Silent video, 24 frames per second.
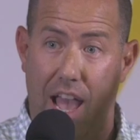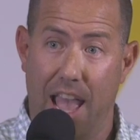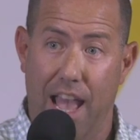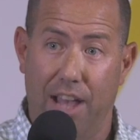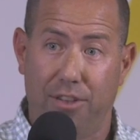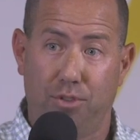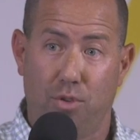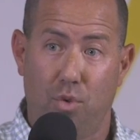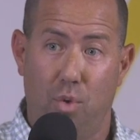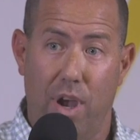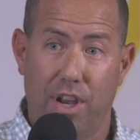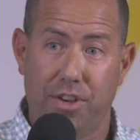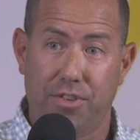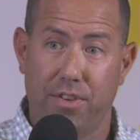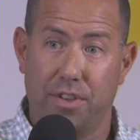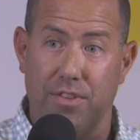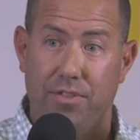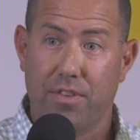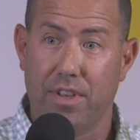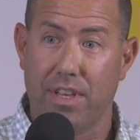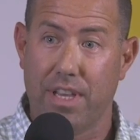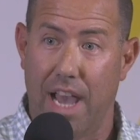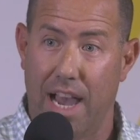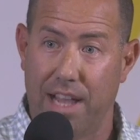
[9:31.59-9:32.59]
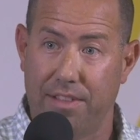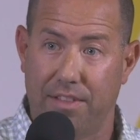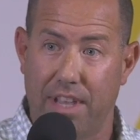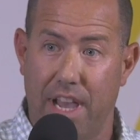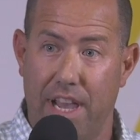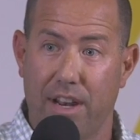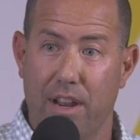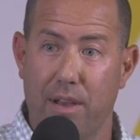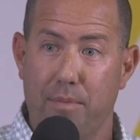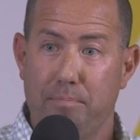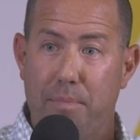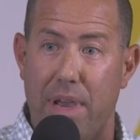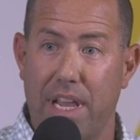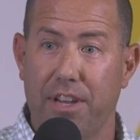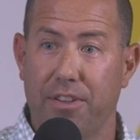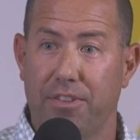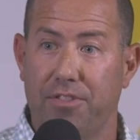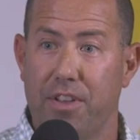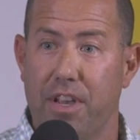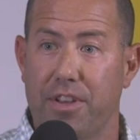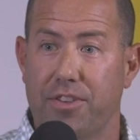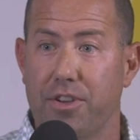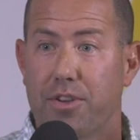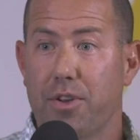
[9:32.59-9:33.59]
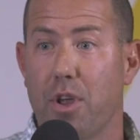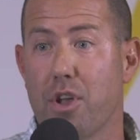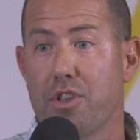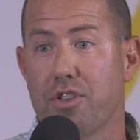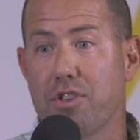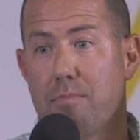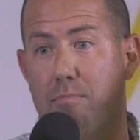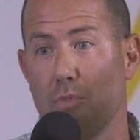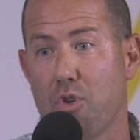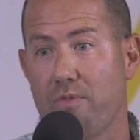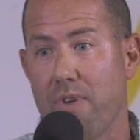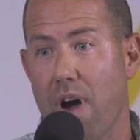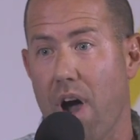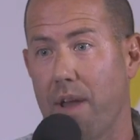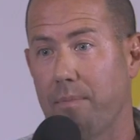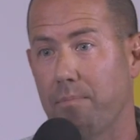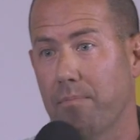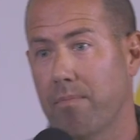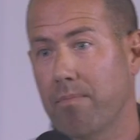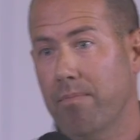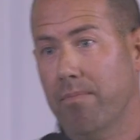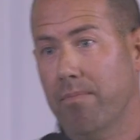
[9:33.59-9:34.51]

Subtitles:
I asked questions, got data, made a decision. You move on.